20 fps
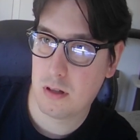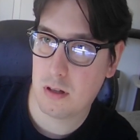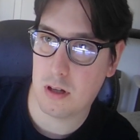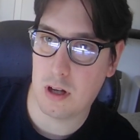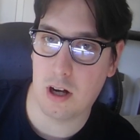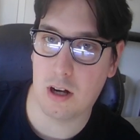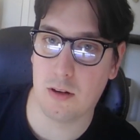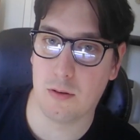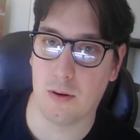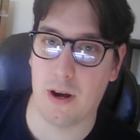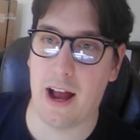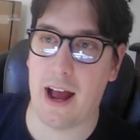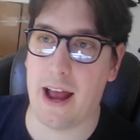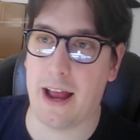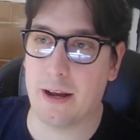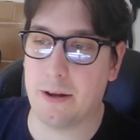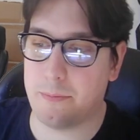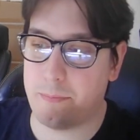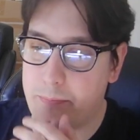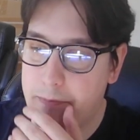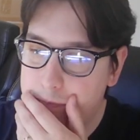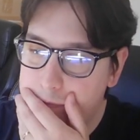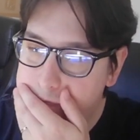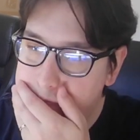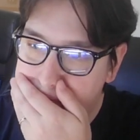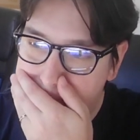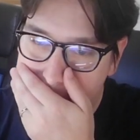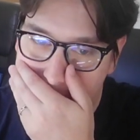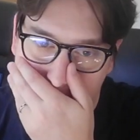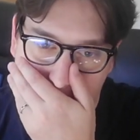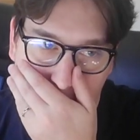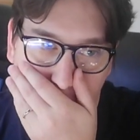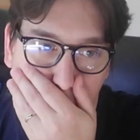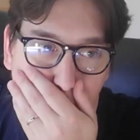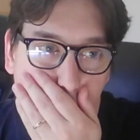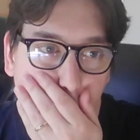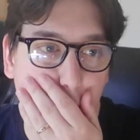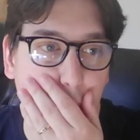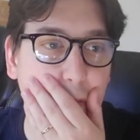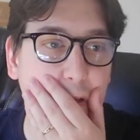All right,
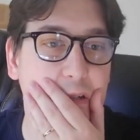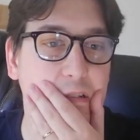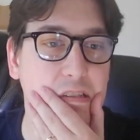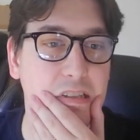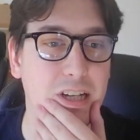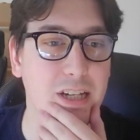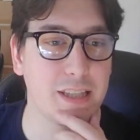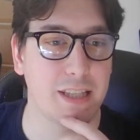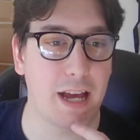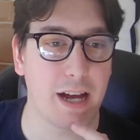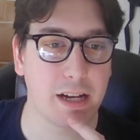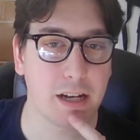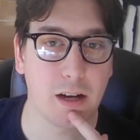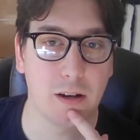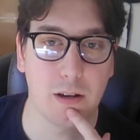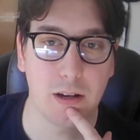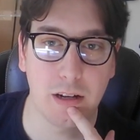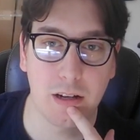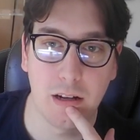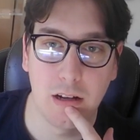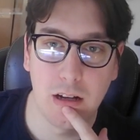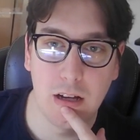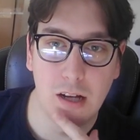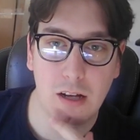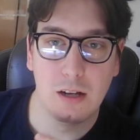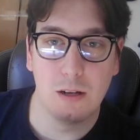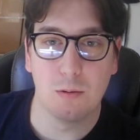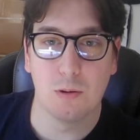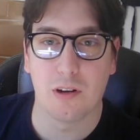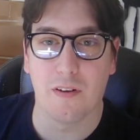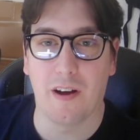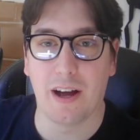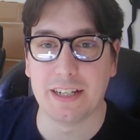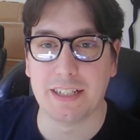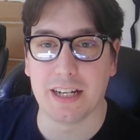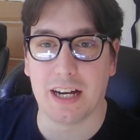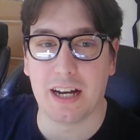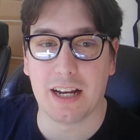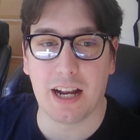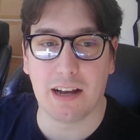get that going. What have I
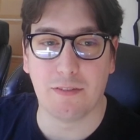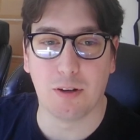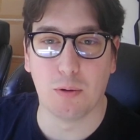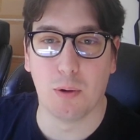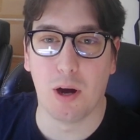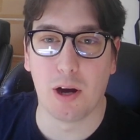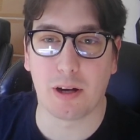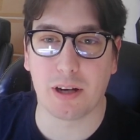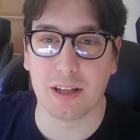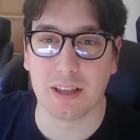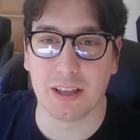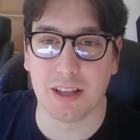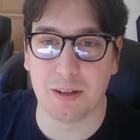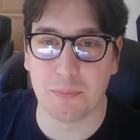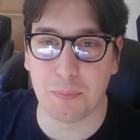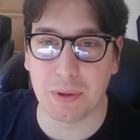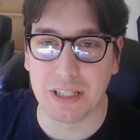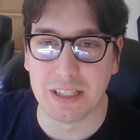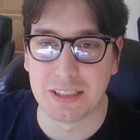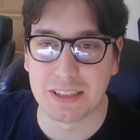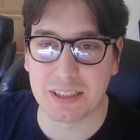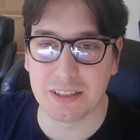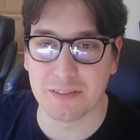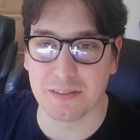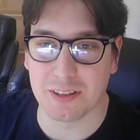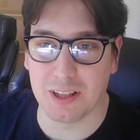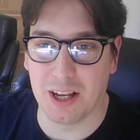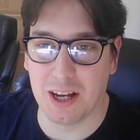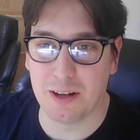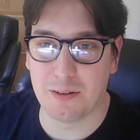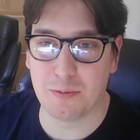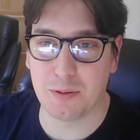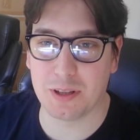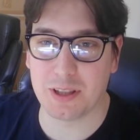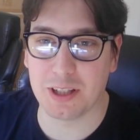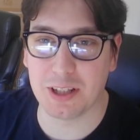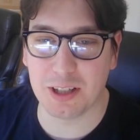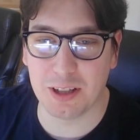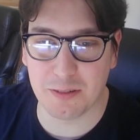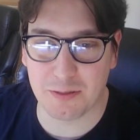done? I've awoken the beast of love
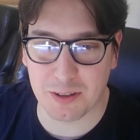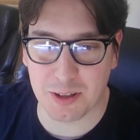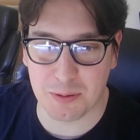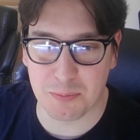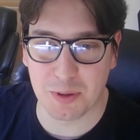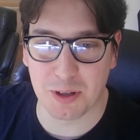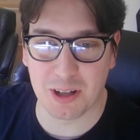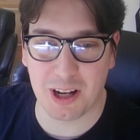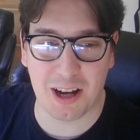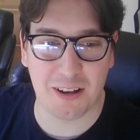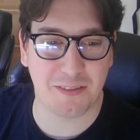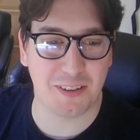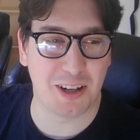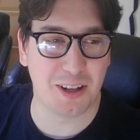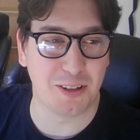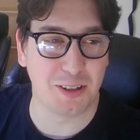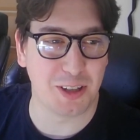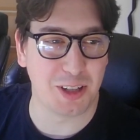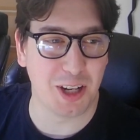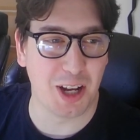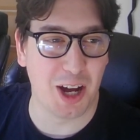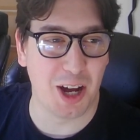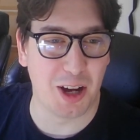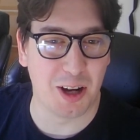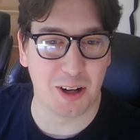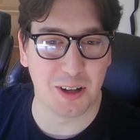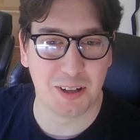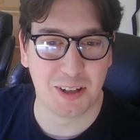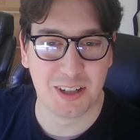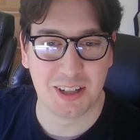within you for the moon elf. Oh no.